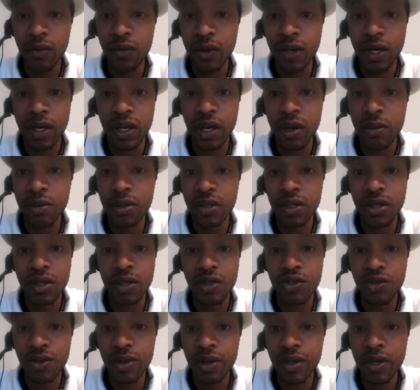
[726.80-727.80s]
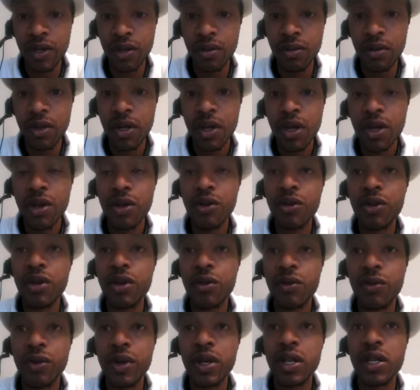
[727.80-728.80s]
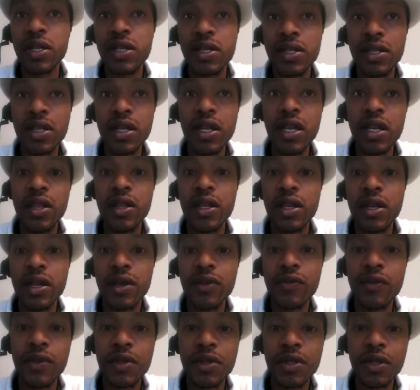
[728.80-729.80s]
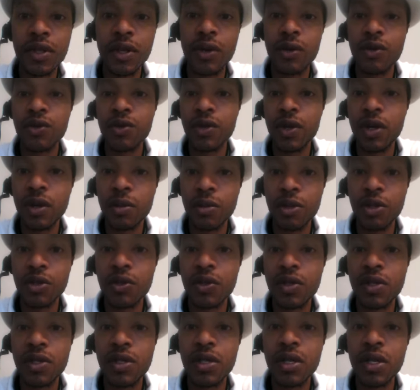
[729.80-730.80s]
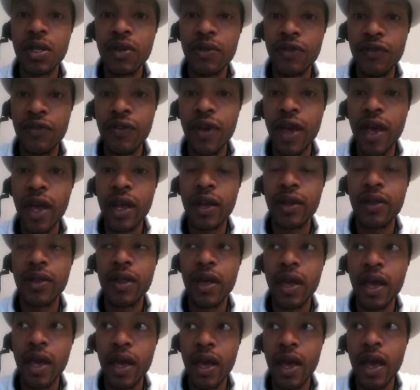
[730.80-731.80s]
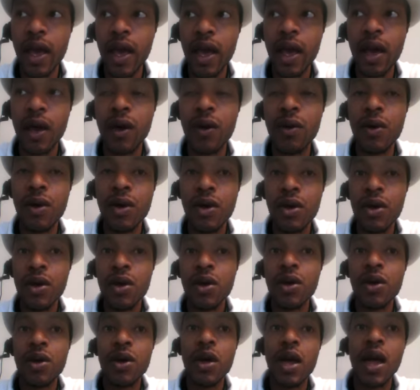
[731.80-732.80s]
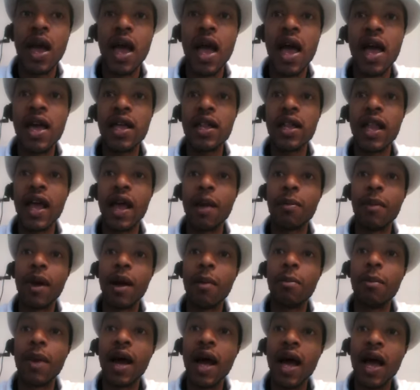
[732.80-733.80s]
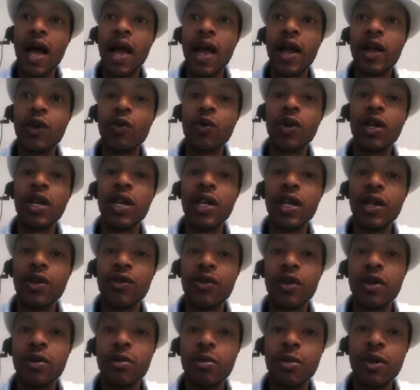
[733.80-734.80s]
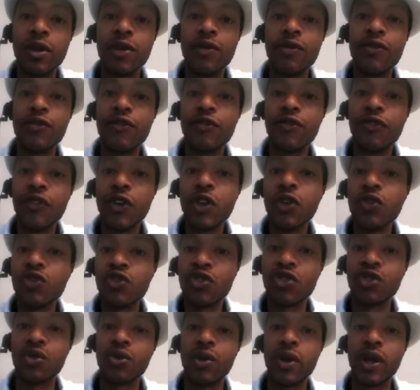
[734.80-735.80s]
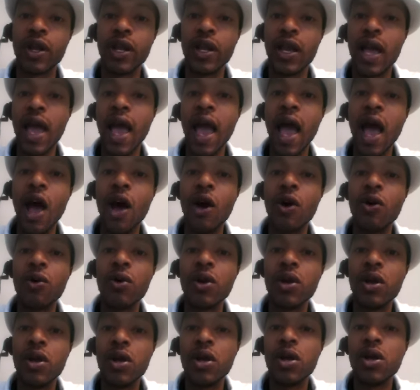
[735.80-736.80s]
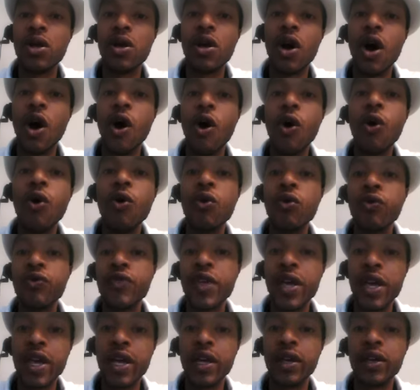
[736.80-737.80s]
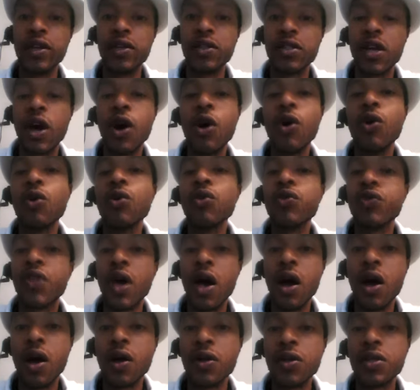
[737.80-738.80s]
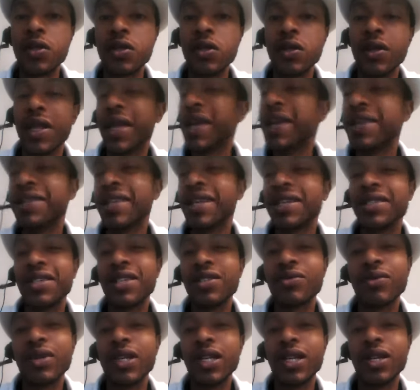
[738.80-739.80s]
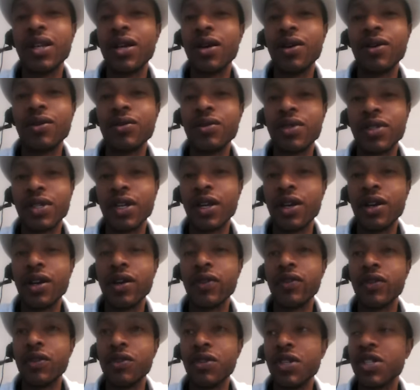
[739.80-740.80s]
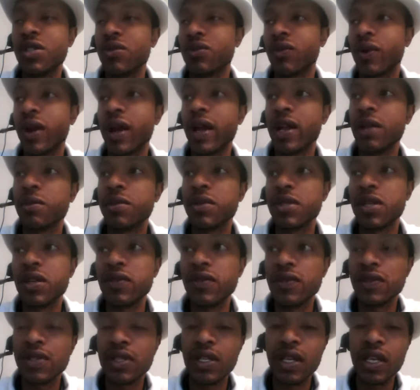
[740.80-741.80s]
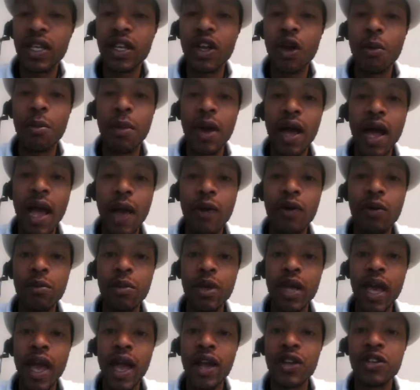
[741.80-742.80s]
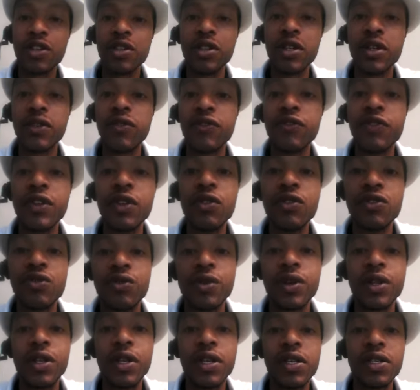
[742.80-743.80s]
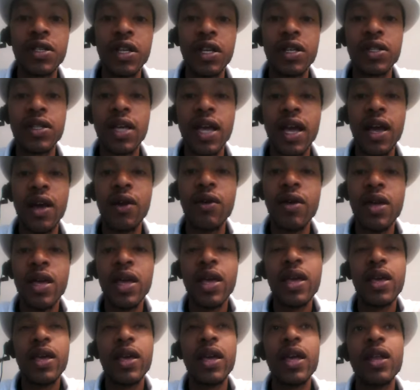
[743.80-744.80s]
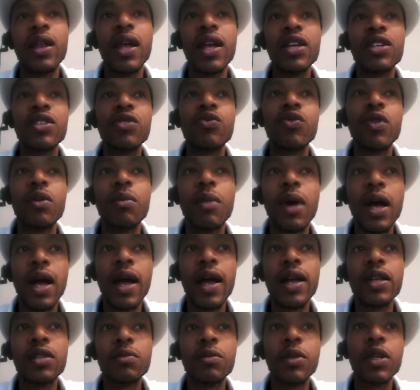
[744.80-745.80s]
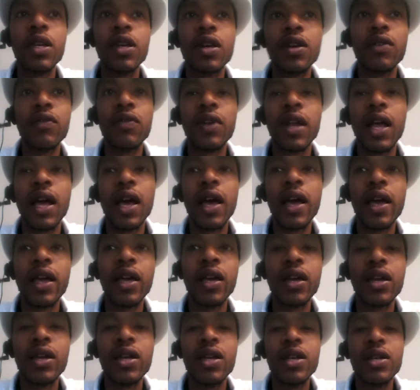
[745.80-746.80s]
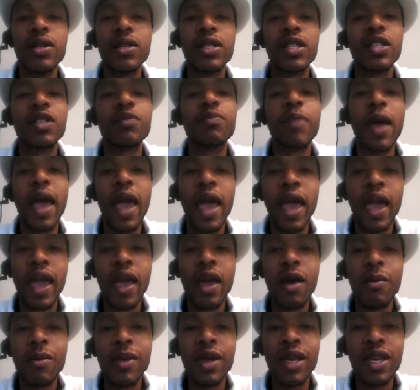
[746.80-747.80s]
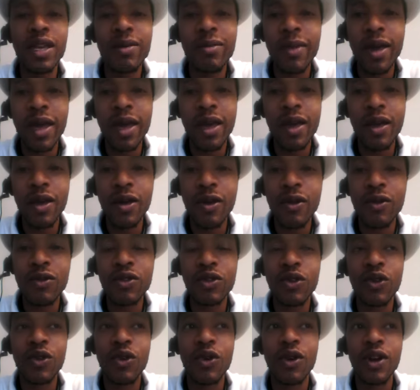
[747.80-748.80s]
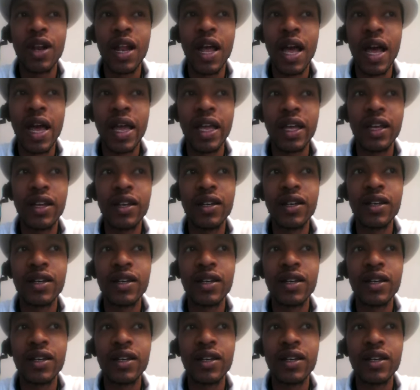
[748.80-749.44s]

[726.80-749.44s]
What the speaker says: it comes to the dreams, you can really see the difference in your dreams. You can see the fact that how, like, my mind will literally be filtering out old things, old thoughts, things that just really don't serve you, just random stuff you're seeing. Your mind will be actually filtering these things out. It actually reminds me of like spam emails or like